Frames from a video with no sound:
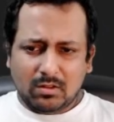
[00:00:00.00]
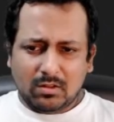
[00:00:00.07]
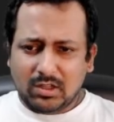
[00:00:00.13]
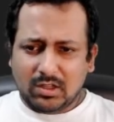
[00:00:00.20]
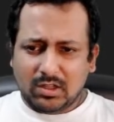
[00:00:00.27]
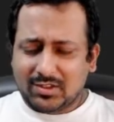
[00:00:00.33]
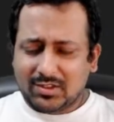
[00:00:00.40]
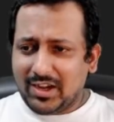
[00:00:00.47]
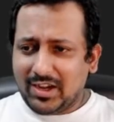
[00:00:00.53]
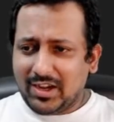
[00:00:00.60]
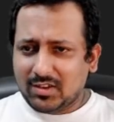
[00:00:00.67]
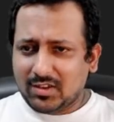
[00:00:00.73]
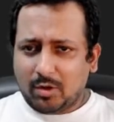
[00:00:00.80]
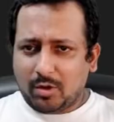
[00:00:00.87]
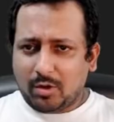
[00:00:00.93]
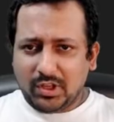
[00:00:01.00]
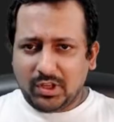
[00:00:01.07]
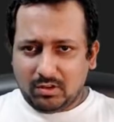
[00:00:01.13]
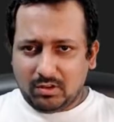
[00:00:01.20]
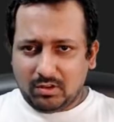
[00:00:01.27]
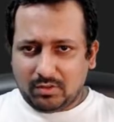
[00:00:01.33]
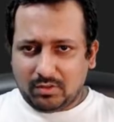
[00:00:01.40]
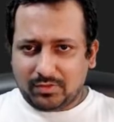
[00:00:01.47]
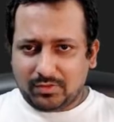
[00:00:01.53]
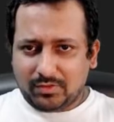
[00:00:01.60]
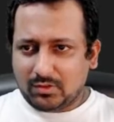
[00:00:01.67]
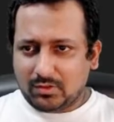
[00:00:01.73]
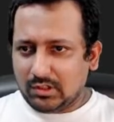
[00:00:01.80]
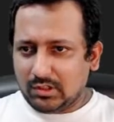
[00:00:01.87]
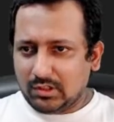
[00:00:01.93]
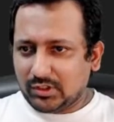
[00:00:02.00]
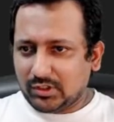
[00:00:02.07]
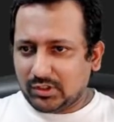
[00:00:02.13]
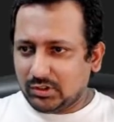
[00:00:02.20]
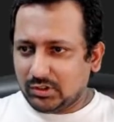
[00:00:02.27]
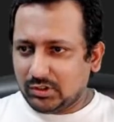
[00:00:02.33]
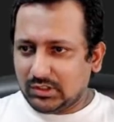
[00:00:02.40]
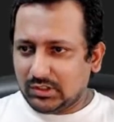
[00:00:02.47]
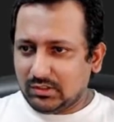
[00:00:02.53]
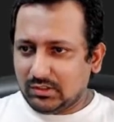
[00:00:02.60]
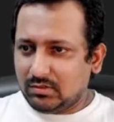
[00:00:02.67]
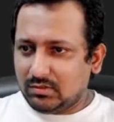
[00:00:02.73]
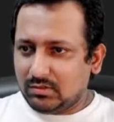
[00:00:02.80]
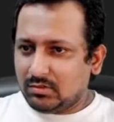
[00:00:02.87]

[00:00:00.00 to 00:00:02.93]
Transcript: it creates a copy of all the functions. And